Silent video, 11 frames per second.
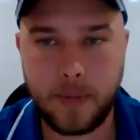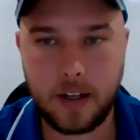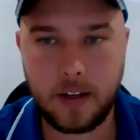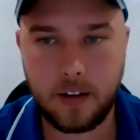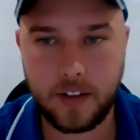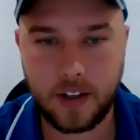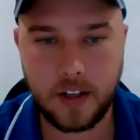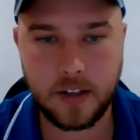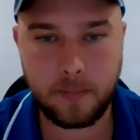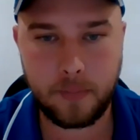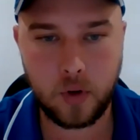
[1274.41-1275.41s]
Me. I think he's
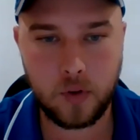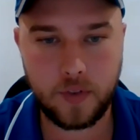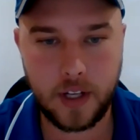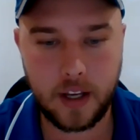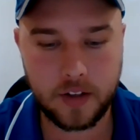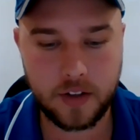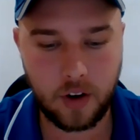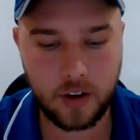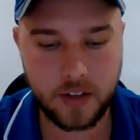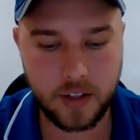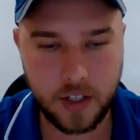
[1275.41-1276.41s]
improved out of
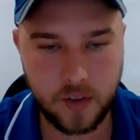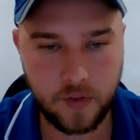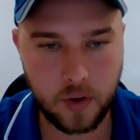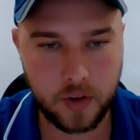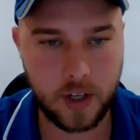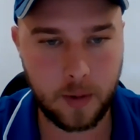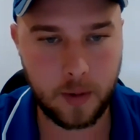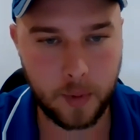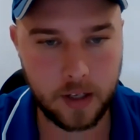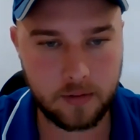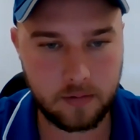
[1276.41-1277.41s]
sight since his first up
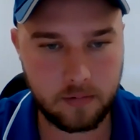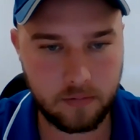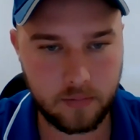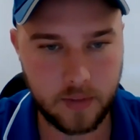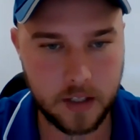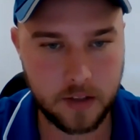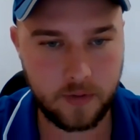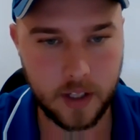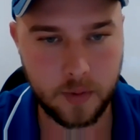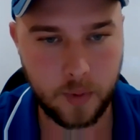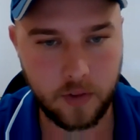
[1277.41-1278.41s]
win.
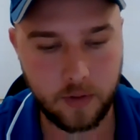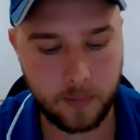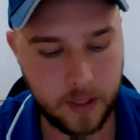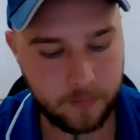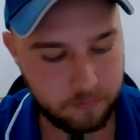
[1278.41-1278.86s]
That's one for me.